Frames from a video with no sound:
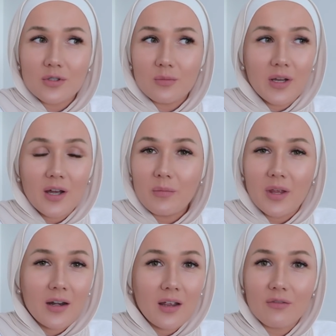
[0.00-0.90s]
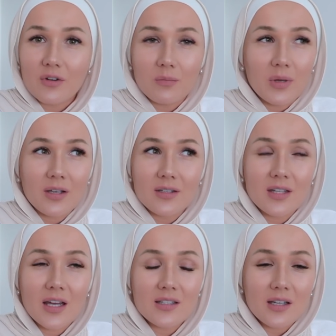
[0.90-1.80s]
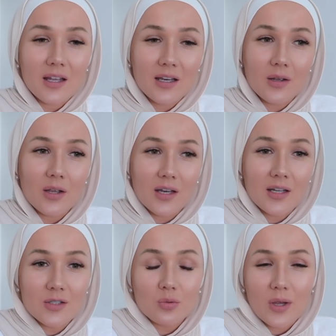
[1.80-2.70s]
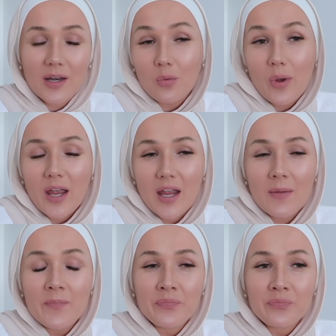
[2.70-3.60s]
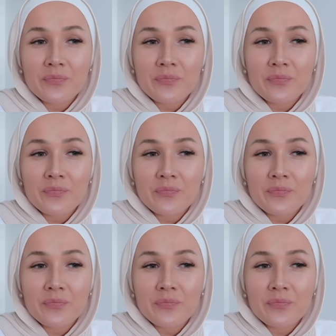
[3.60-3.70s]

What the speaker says: become that ever, because that's it is in a way